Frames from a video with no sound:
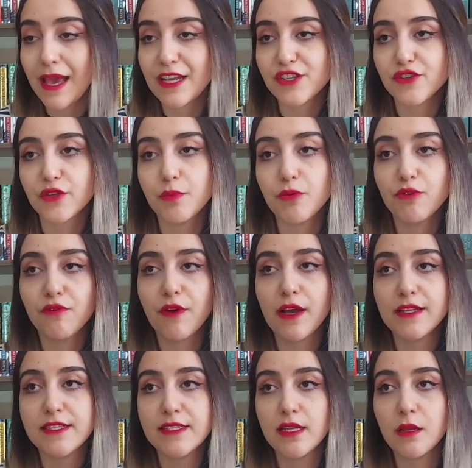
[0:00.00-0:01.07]
actually
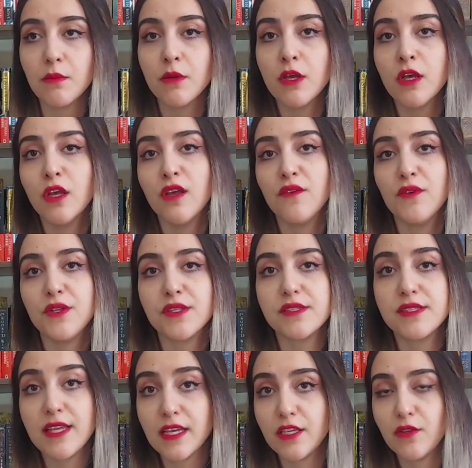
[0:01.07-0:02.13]
provides them with
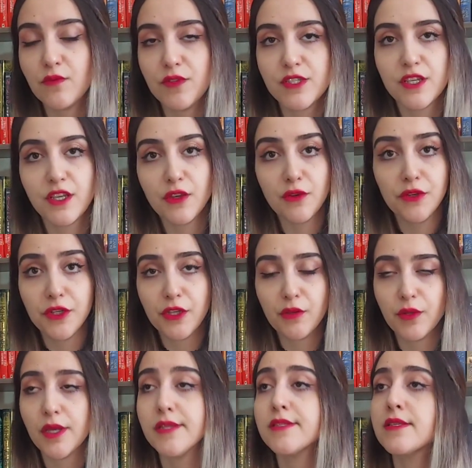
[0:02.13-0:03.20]
security
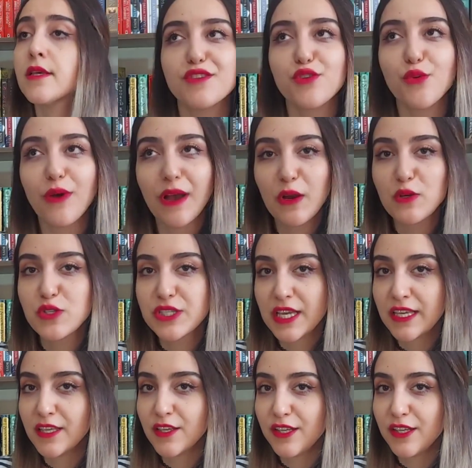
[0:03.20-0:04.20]
units. So our sec